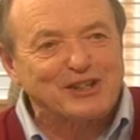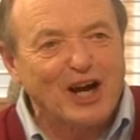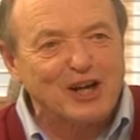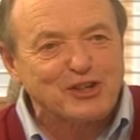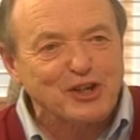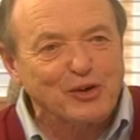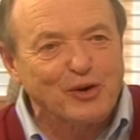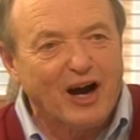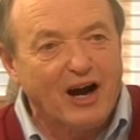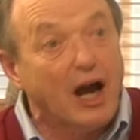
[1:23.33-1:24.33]
dancer you
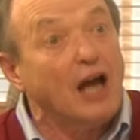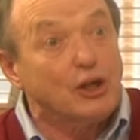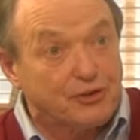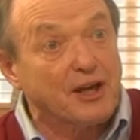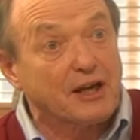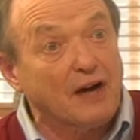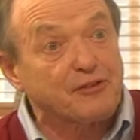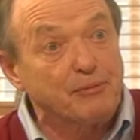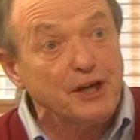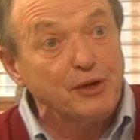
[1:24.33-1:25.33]
are. You take
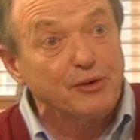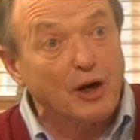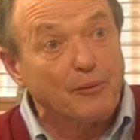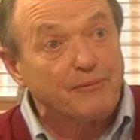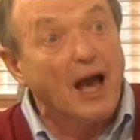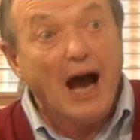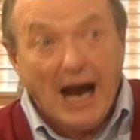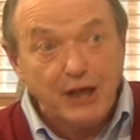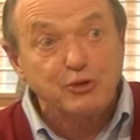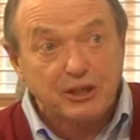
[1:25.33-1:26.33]
after me, you know.
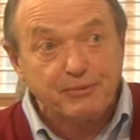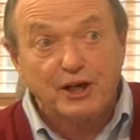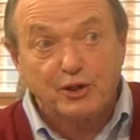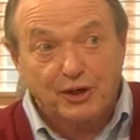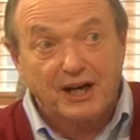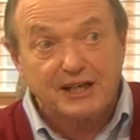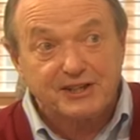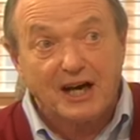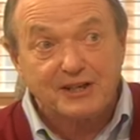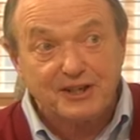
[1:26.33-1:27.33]
I used to be a good little
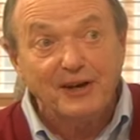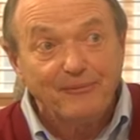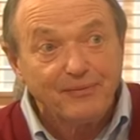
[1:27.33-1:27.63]
dancer.